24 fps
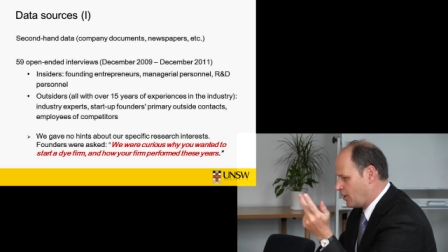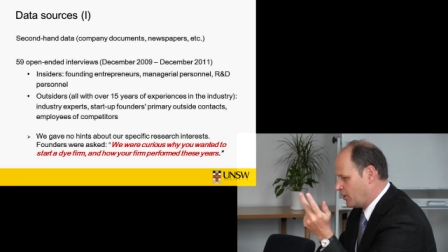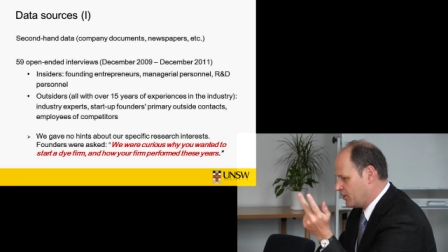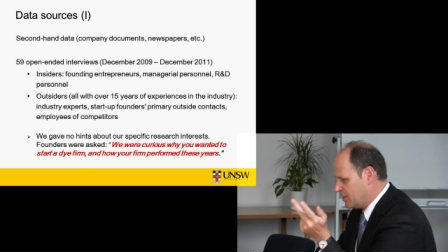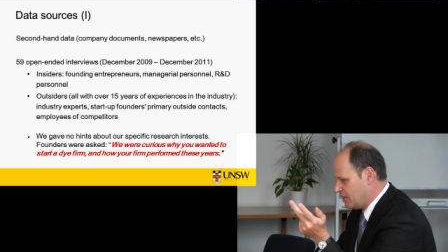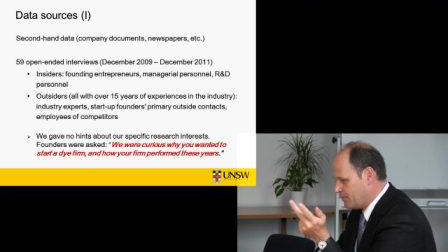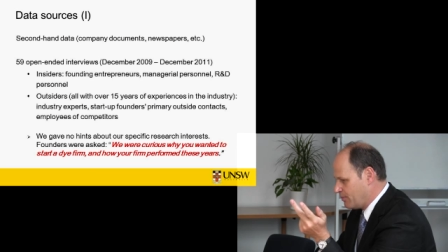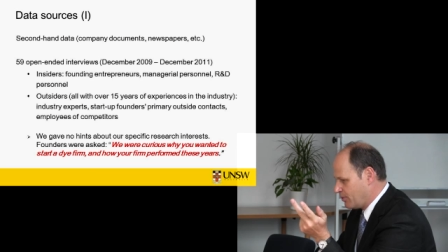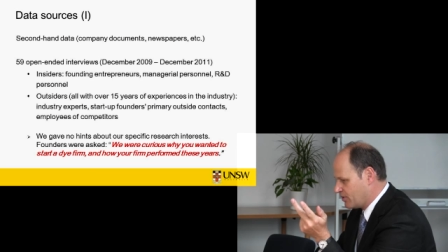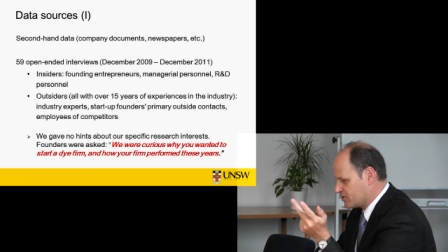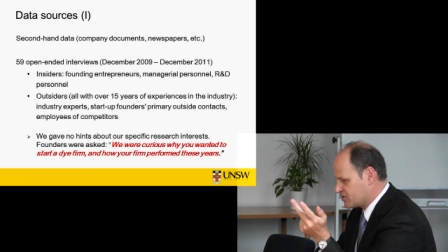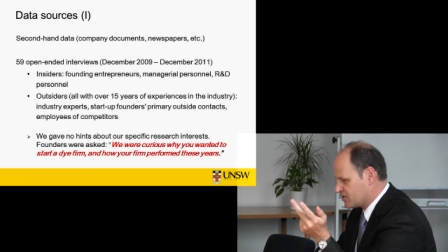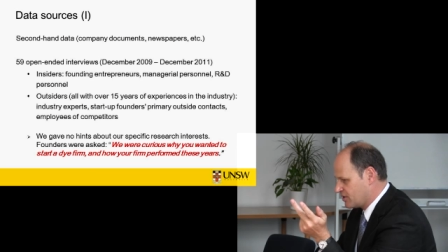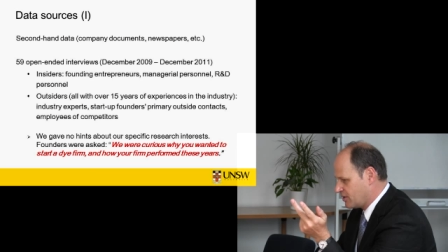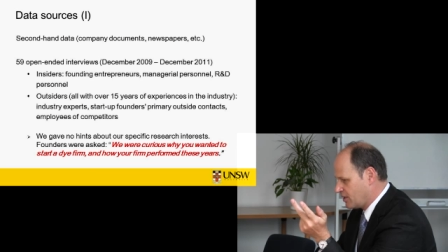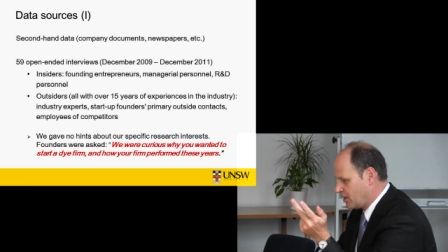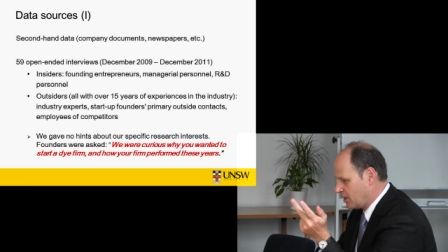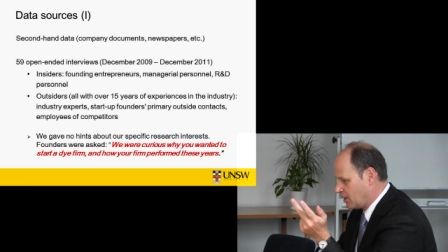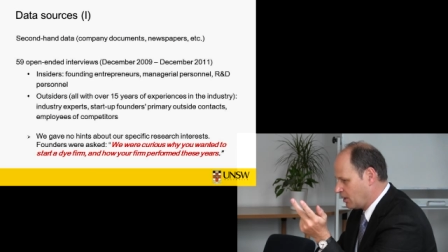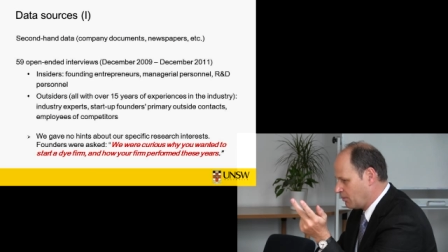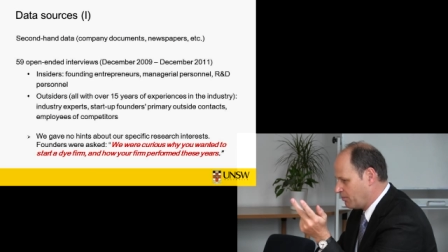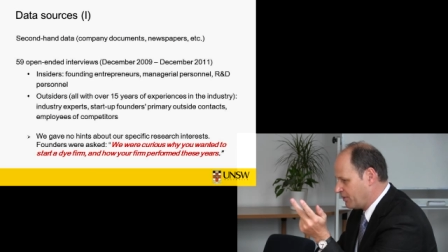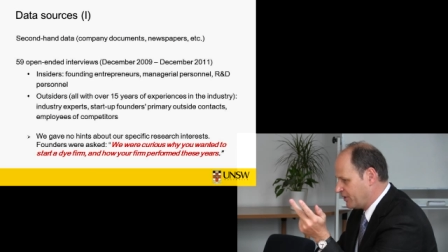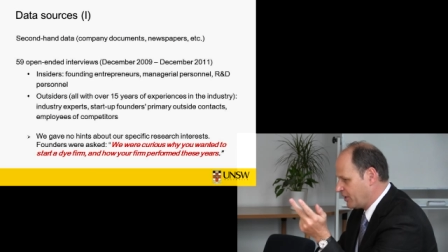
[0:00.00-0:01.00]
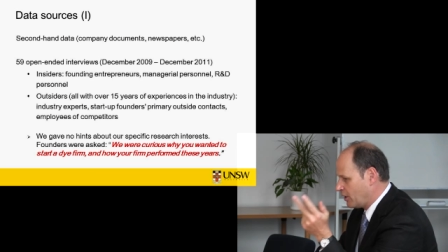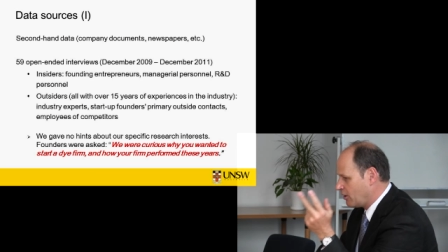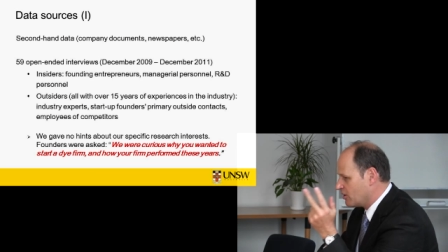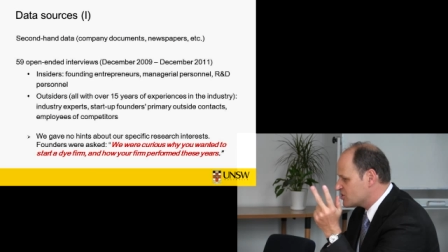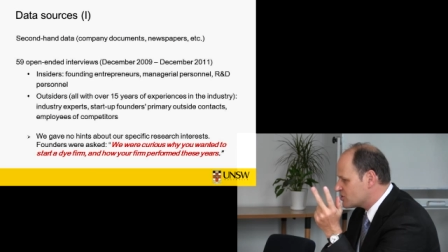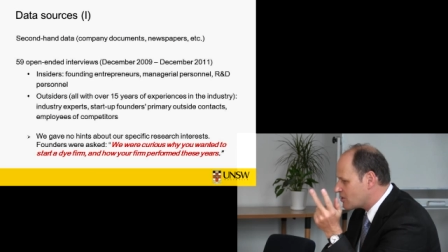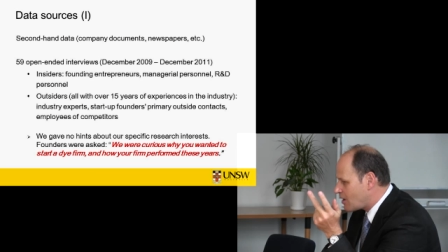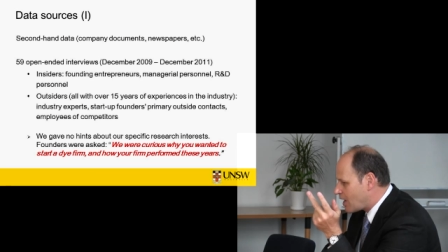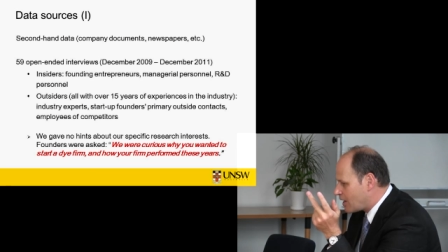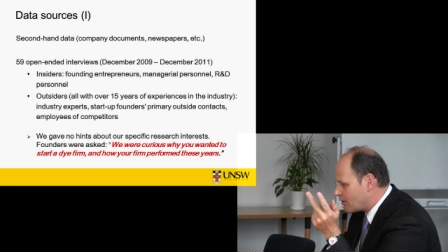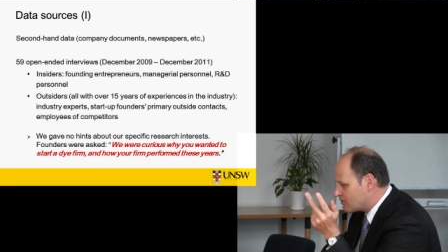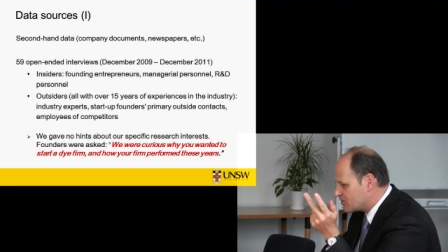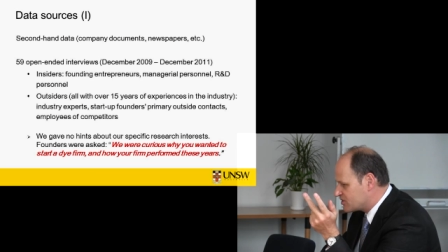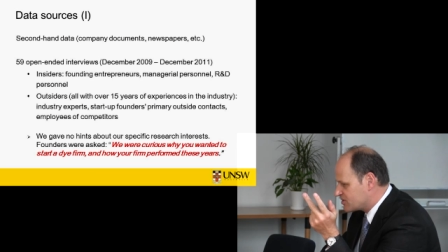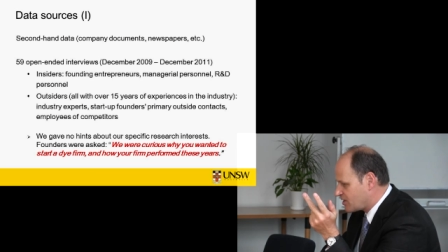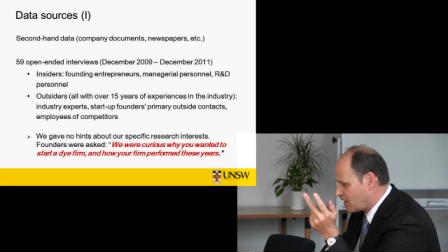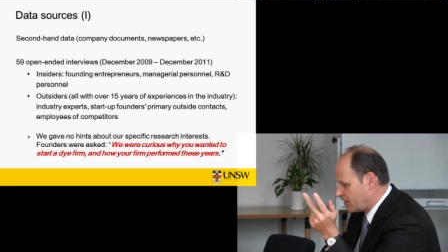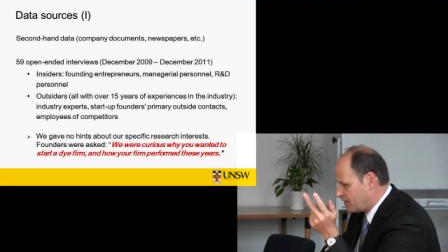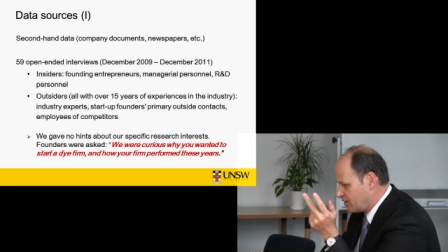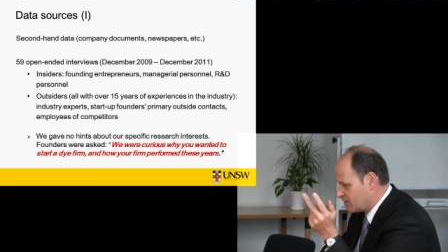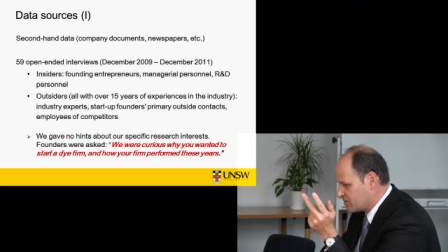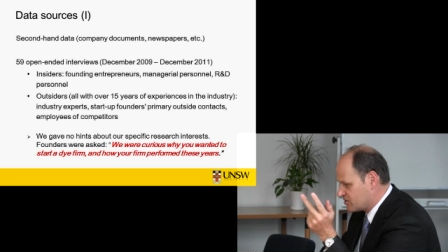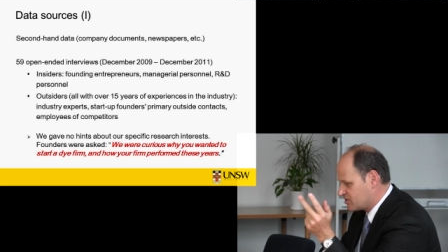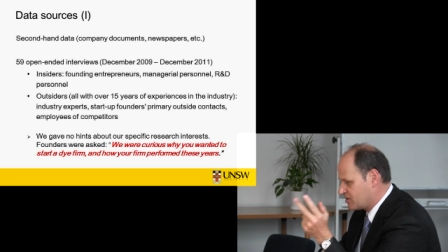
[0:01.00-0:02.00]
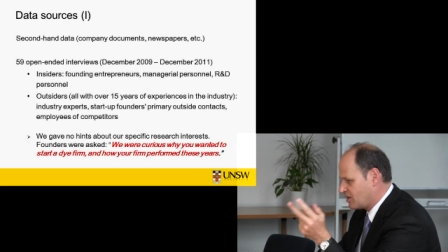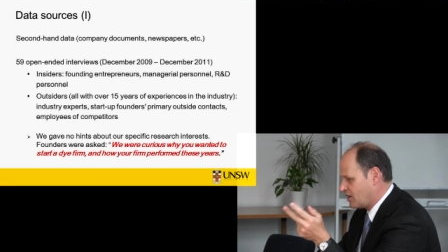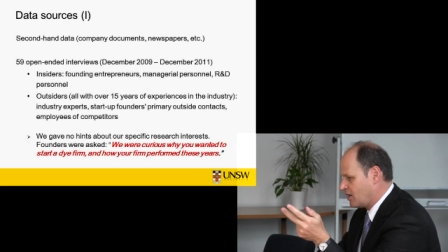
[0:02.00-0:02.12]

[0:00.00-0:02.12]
R&D personnel, but they're also outsiders.